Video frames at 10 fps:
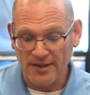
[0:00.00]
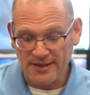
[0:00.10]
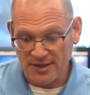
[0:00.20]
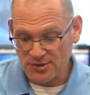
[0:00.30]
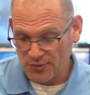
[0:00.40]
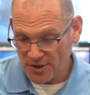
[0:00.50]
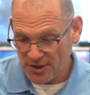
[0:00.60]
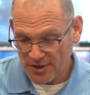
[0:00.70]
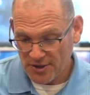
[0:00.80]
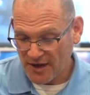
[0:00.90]
it's really
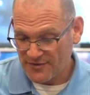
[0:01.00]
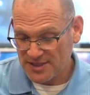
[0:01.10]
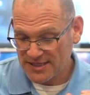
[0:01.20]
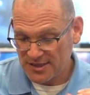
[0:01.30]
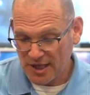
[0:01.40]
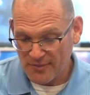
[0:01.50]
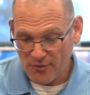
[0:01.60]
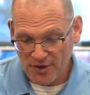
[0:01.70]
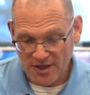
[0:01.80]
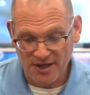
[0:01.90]
good. Obviously has a lot
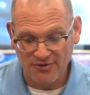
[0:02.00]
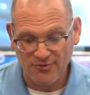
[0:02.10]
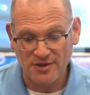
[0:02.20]
more kick to